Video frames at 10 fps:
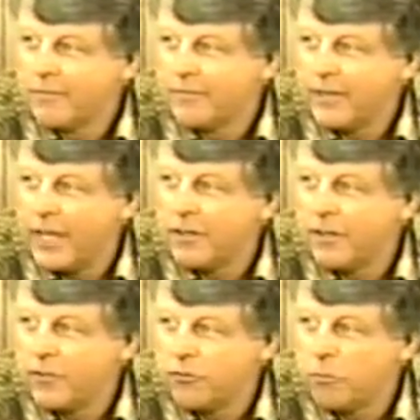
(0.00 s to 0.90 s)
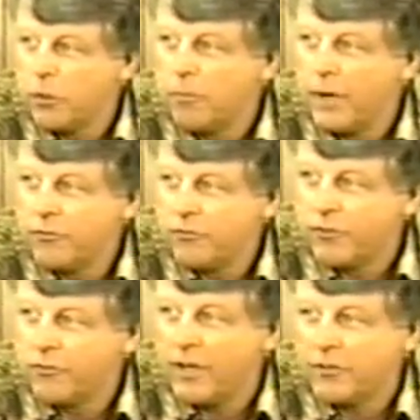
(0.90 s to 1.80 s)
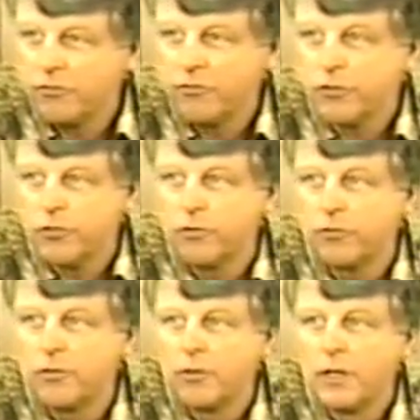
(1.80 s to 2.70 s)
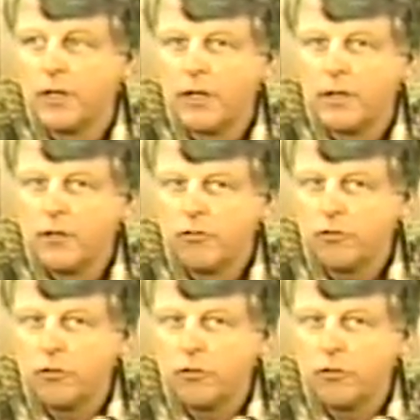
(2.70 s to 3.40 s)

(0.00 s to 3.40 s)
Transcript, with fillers: Canaanites, Moabites, Hittites, and Jews. So you